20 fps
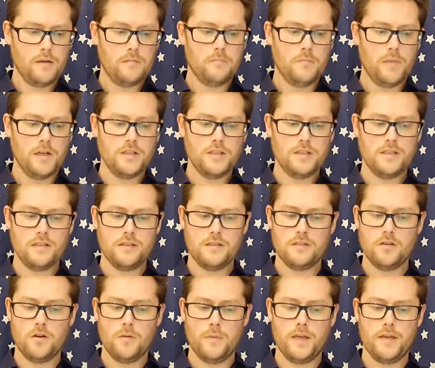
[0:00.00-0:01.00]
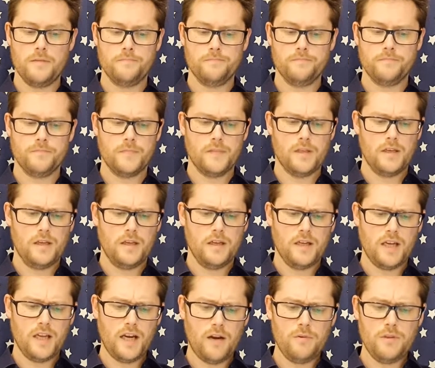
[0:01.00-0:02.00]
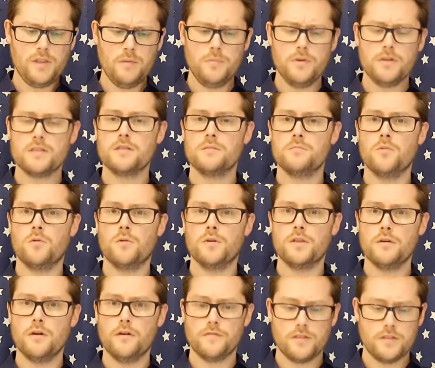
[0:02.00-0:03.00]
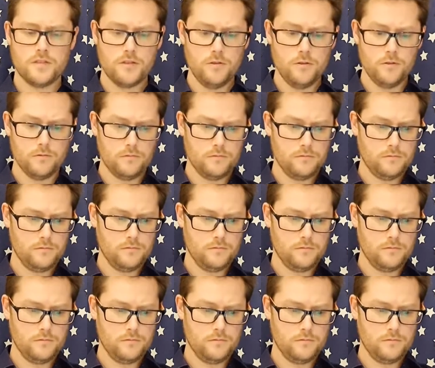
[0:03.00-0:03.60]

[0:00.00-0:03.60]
Margie said to Tommy, "Can I read the book some more with you after school?"